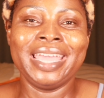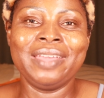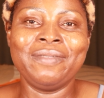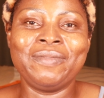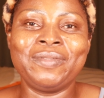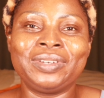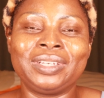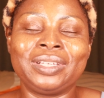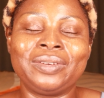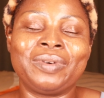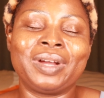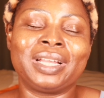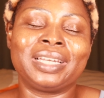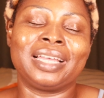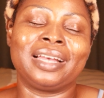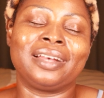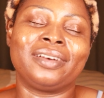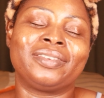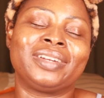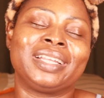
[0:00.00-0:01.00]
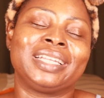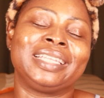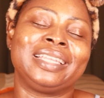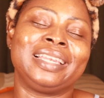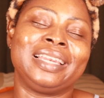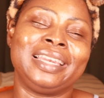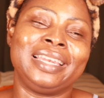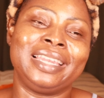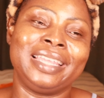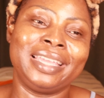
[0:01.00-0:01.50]
even the one that already
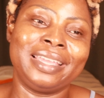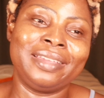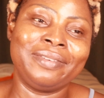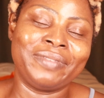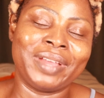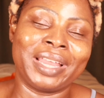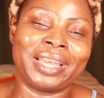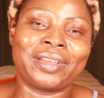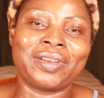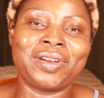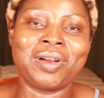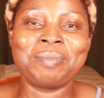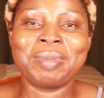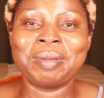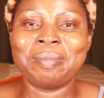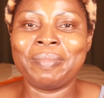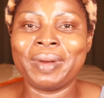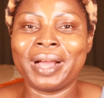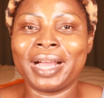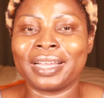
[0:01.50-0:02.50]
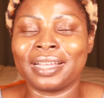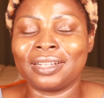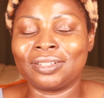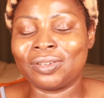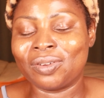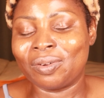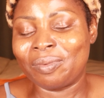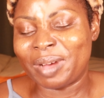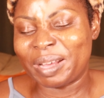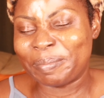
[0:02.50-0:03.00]
leave and coming back and
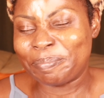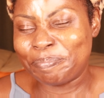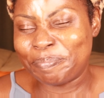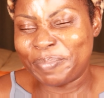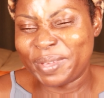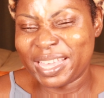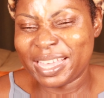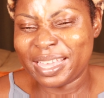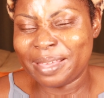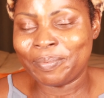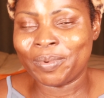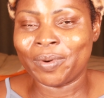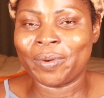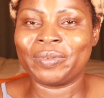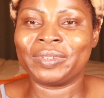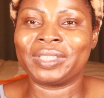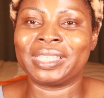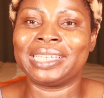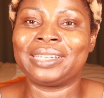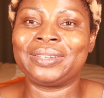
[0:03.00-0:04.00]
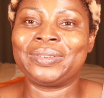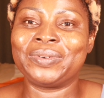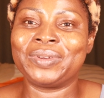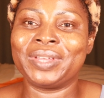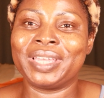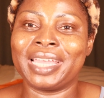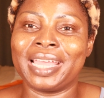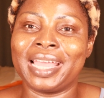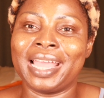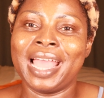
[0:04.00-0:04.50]
talk about my people we still
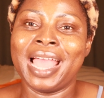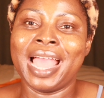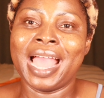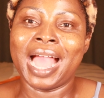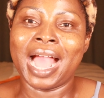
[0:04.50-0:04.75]
doing here